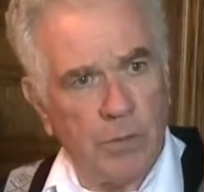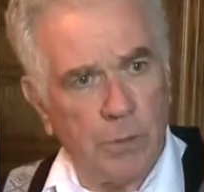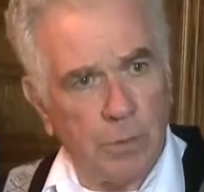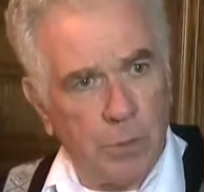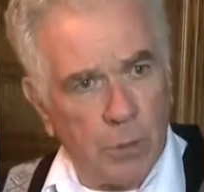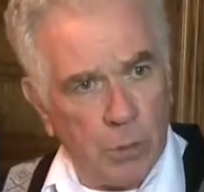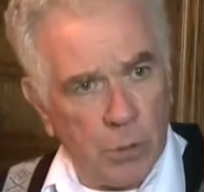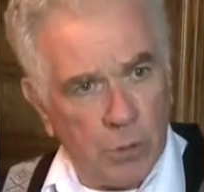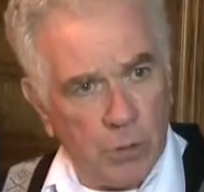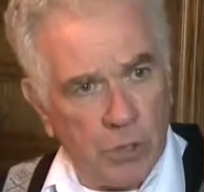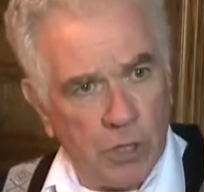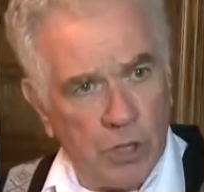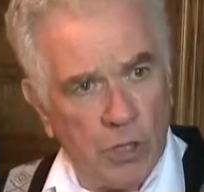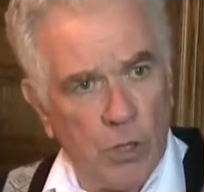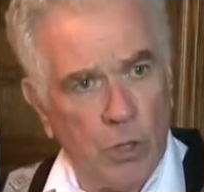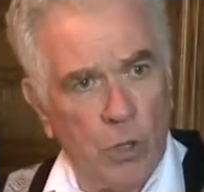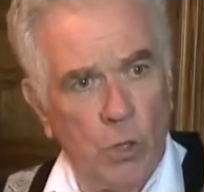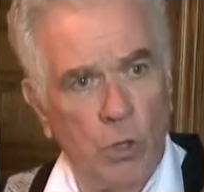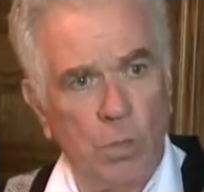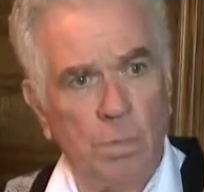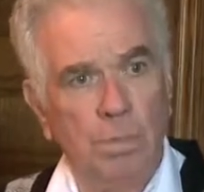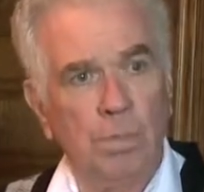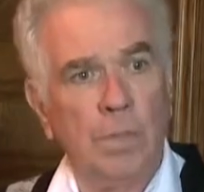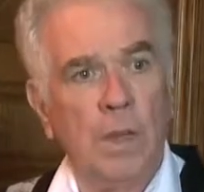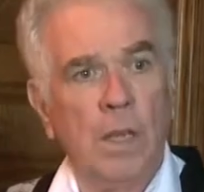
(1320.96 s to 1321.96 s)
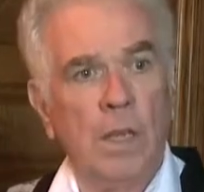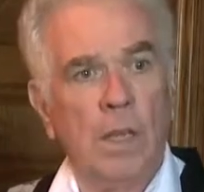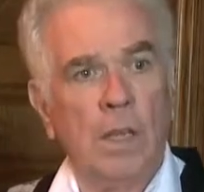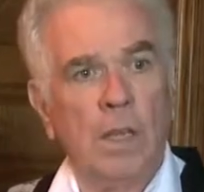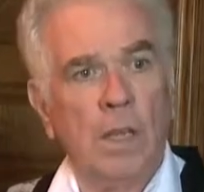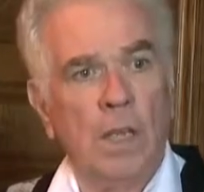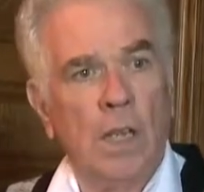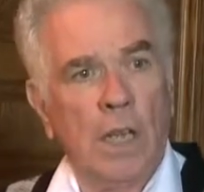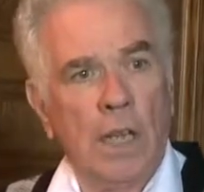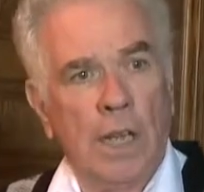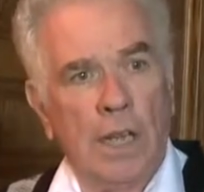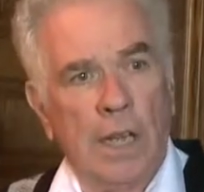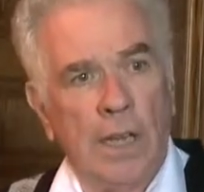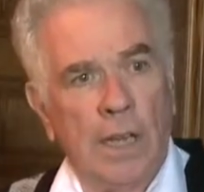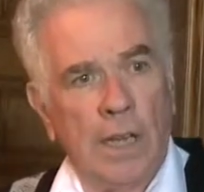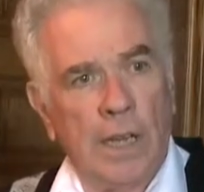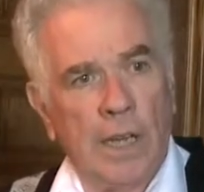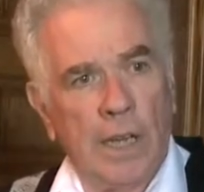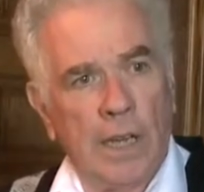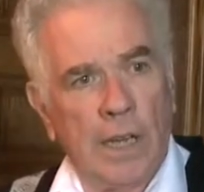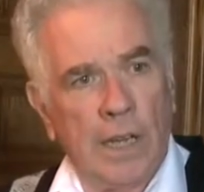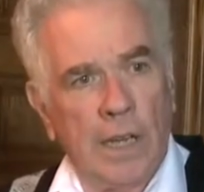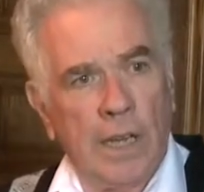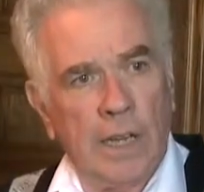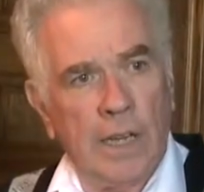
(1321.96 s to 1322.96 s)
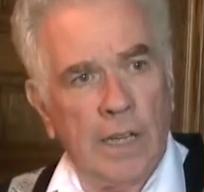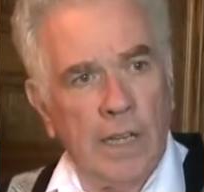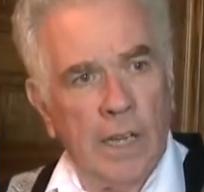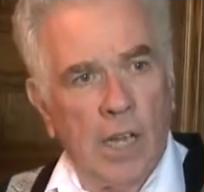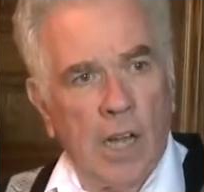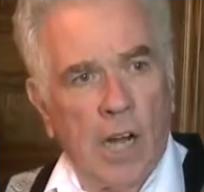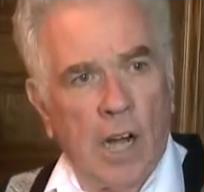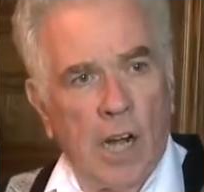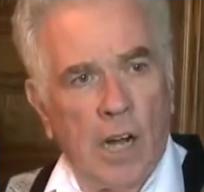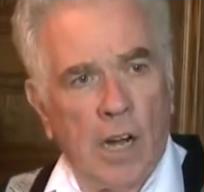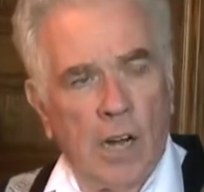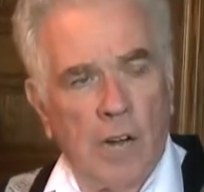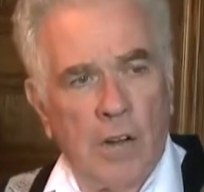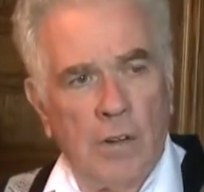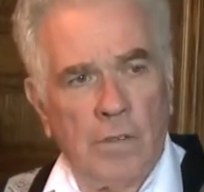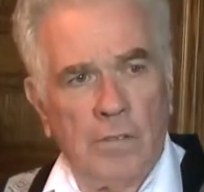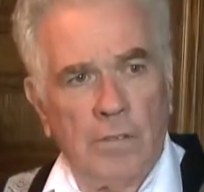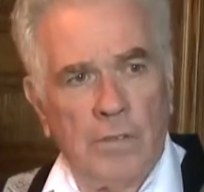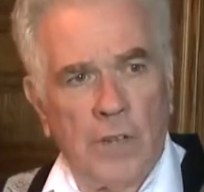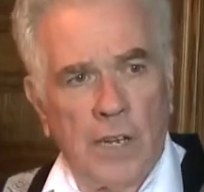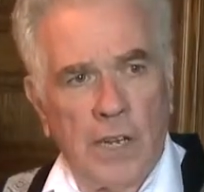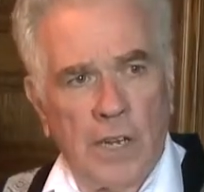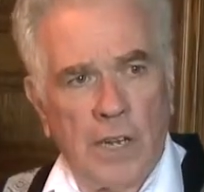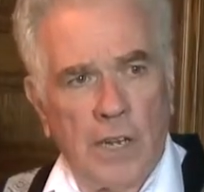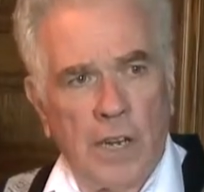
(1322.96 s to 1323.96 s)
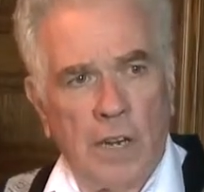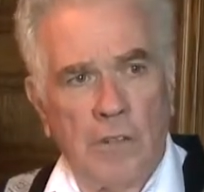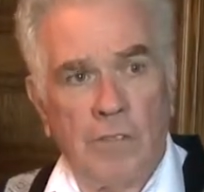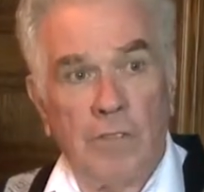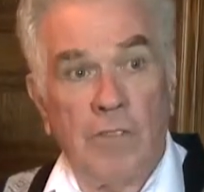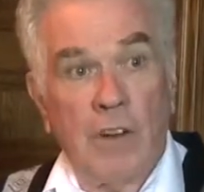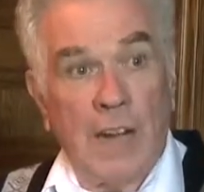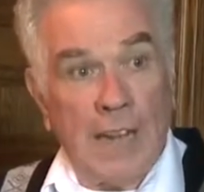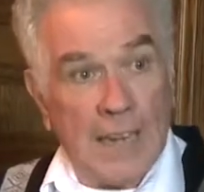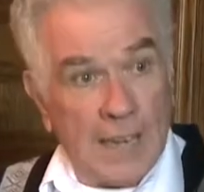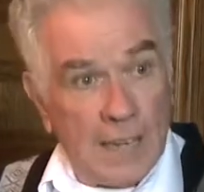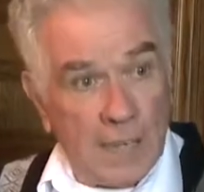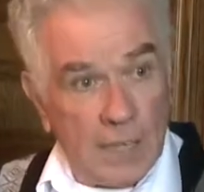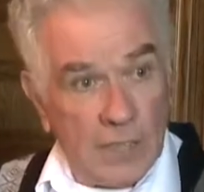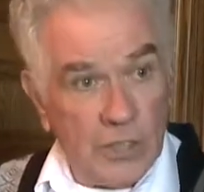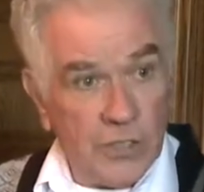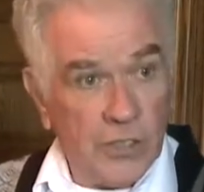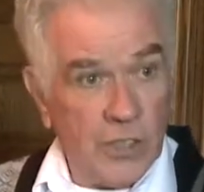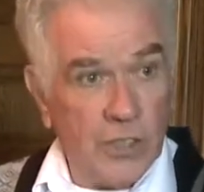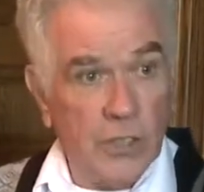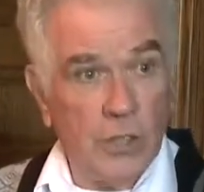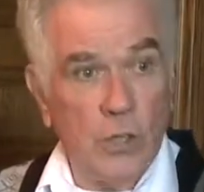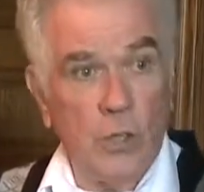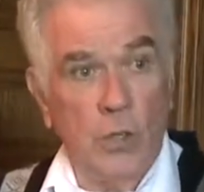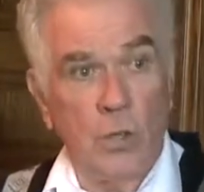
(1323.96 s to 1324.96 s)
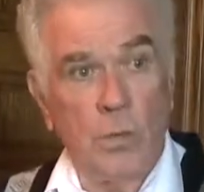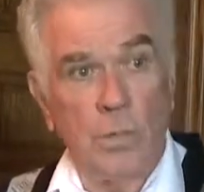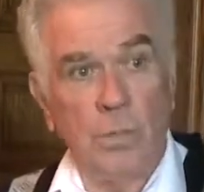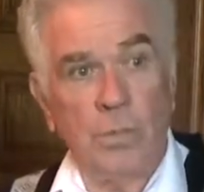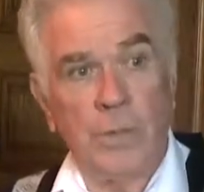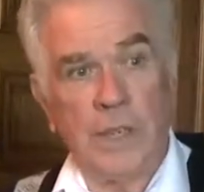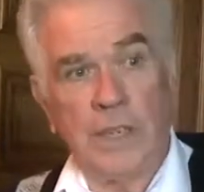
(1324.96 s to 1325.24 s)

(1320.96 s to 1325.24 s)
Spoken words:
abuse at home, of violence at home.